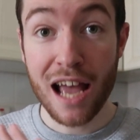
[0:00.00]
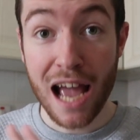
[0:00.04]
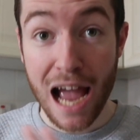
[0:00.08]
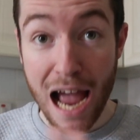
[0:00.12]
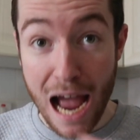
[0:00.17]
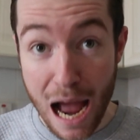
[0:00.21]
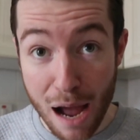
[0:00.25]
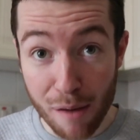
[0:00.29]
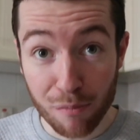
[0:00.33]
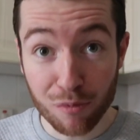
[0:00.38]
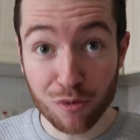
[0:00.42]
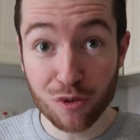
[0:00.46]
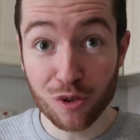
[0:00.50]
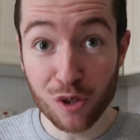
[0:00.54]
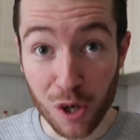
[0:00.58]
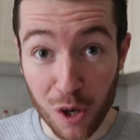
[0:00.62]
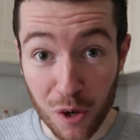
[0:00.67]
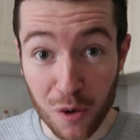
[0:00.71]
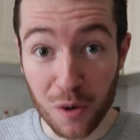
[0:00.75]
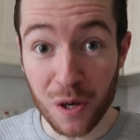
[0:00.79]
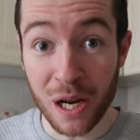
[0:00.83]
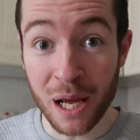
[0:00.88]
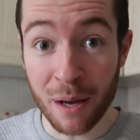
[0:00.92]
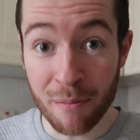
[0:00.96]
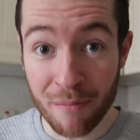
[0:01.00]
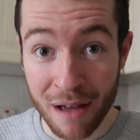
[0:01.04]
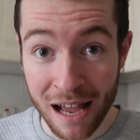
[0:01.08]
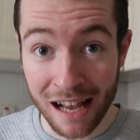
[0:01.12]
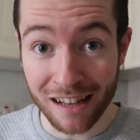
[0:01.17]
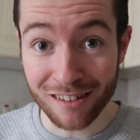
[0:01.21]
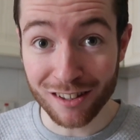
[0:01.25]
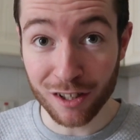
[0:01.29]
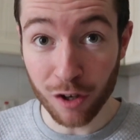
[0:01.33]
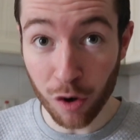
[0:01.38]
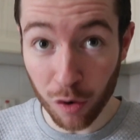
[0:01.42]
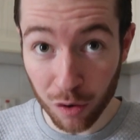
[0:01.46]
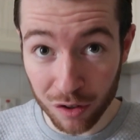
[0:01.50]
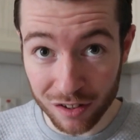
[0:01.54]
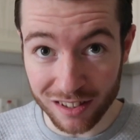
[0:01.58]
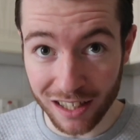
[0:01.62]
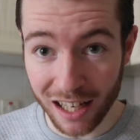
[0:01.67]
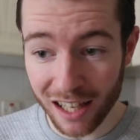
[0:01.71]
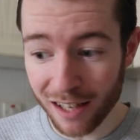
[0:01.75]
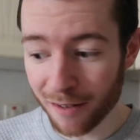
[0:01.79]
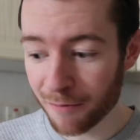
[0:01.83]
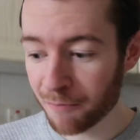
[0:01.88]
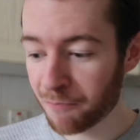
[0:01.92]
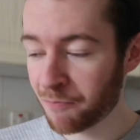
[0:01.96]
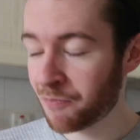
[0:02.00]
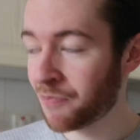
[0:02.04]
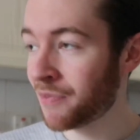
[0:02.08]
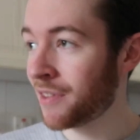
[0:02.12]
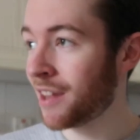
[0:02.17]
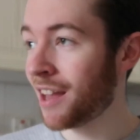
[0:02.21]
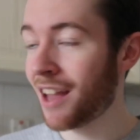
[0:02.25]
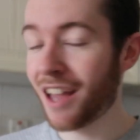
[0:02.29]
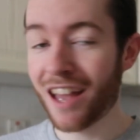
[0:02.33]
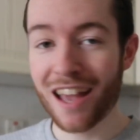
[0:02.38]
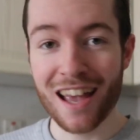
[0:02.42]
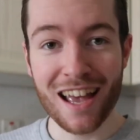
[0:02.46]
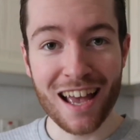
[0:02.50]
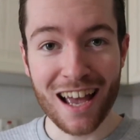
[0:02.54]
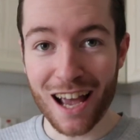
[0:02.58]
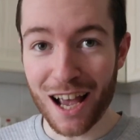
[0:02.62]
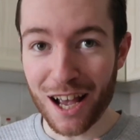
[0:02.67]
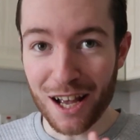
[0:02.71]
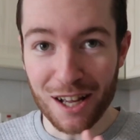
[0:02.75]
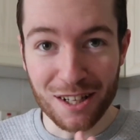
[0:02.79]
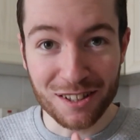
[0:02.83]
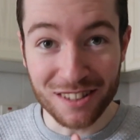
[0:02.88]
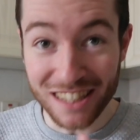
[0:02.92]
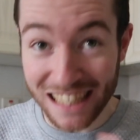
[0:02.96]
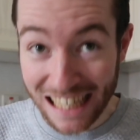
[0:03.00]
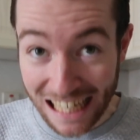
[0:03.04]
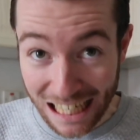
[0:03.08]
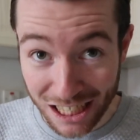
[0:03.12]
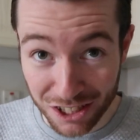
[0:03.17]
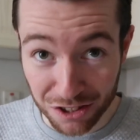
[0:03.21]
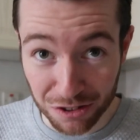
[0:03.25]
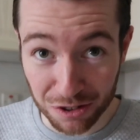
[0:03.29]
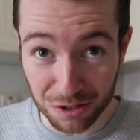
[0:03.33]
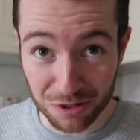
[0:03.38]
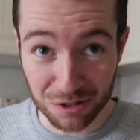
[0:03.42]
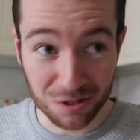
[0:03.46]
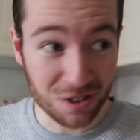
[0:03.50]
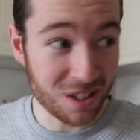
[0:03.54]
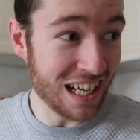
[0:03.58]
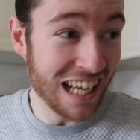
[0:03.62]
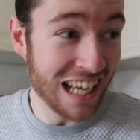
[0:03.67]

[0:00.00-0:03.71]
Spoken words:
Absolutely amazing. Honestly, delicious.